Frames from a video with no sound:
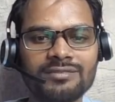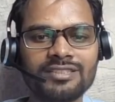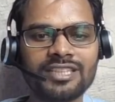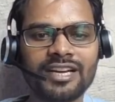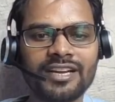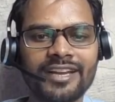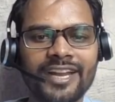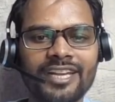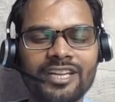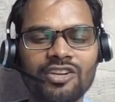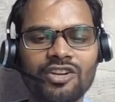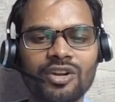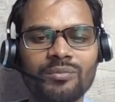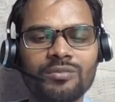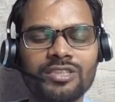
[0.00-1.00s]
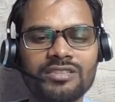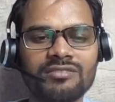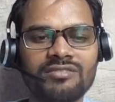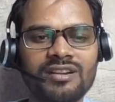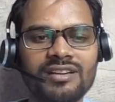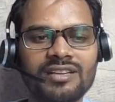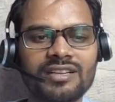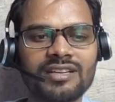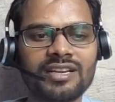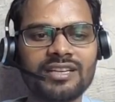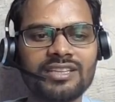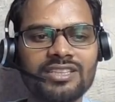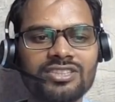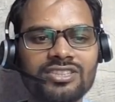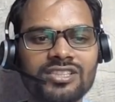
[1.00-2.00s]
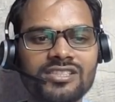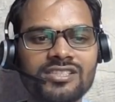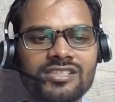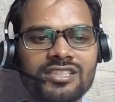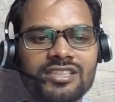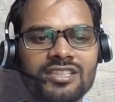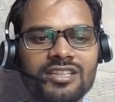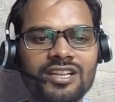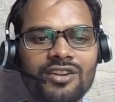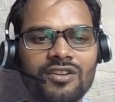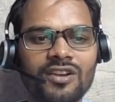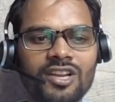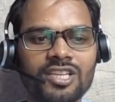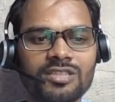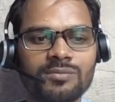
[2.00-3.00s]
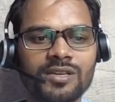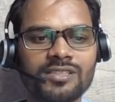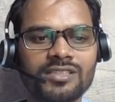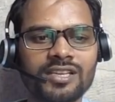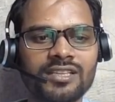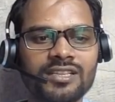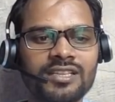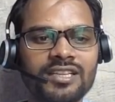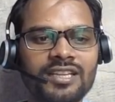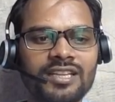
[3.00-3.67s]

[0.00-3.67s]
with the criteria of these filter conditions in the regular expression,